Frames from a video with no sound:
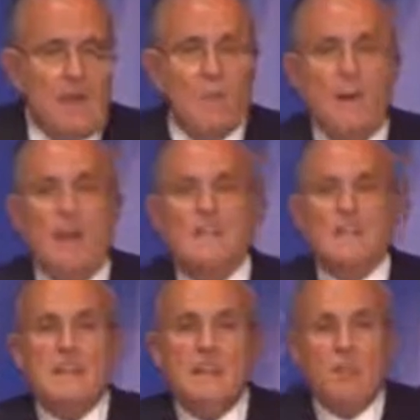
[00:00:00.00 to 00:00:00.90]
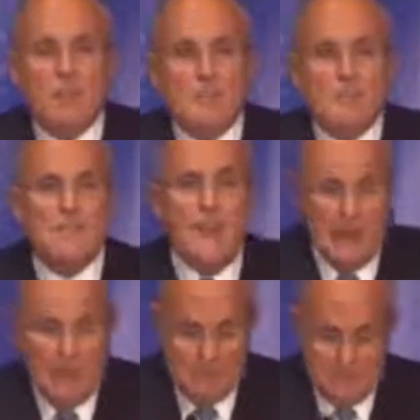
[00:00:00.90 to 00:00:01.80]
And why is it getting worse
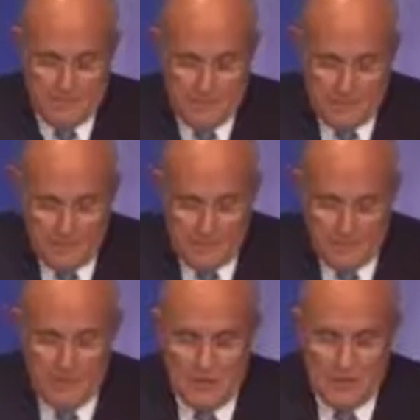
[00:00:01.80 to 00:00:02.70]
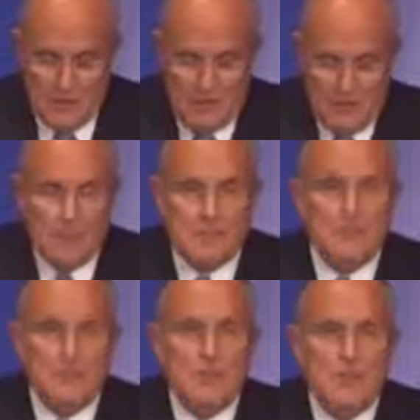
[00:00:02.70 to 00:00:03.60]
now? And this gets us
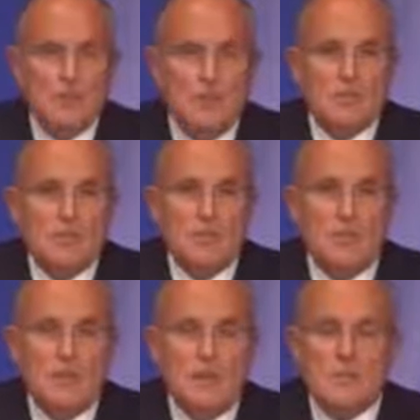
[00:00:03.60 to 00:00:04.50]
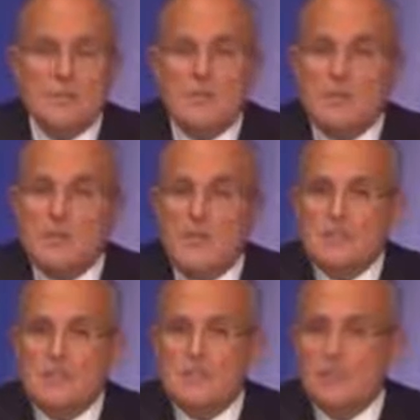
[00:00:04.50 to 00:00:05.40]
to the
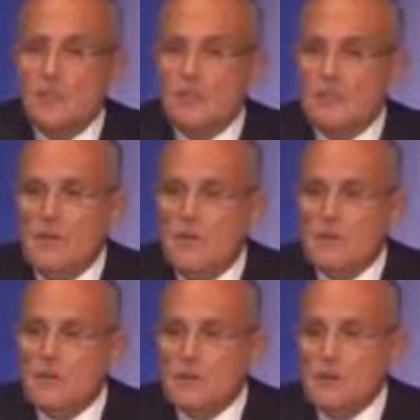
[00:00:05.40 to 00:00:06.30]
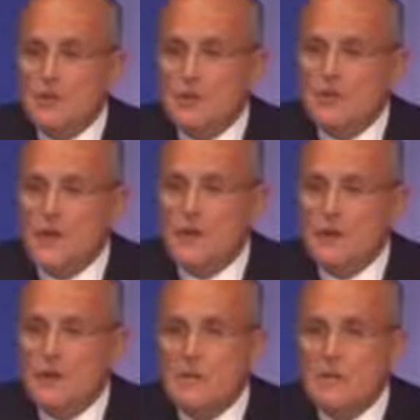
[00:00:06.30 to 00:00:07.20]
negotiations over a nuclear
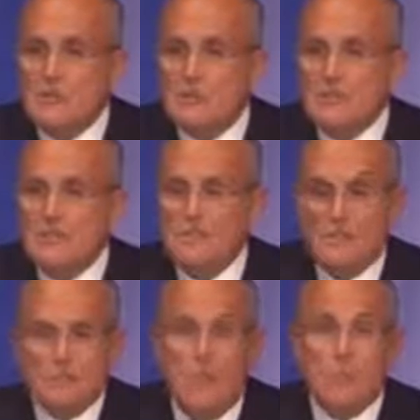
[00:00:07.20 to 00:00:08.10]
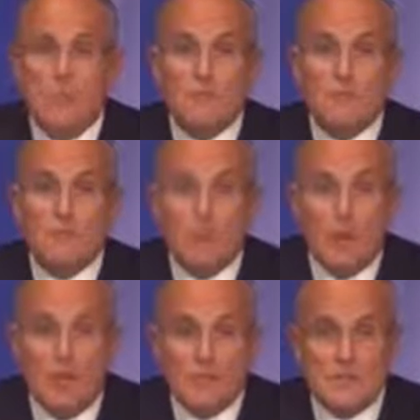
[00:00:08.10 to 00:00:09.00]
Iran, which is so important for the
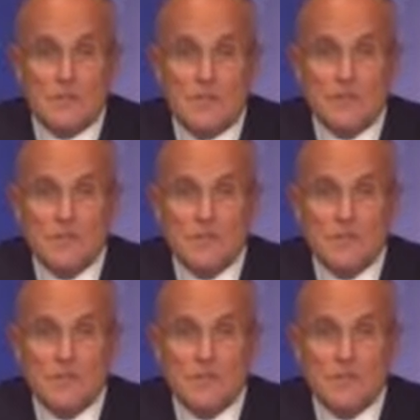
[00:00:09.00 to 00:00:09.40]
world,